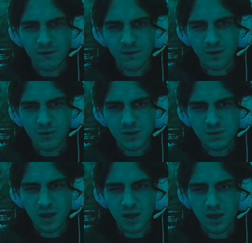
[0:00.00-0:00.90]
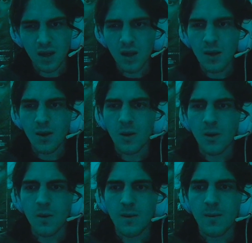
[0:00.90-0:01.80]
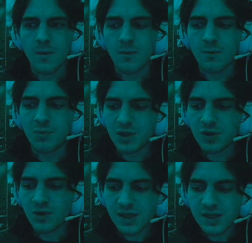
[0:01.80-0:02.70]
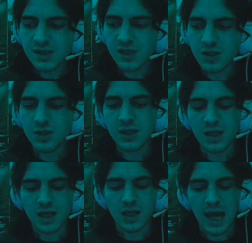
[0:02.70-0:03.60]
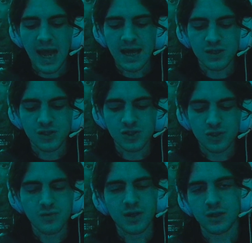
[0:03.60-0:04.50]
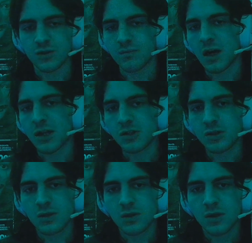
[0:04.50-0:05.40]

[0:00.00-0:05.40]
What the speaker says: for the most part. But there is such a thing as doing too much.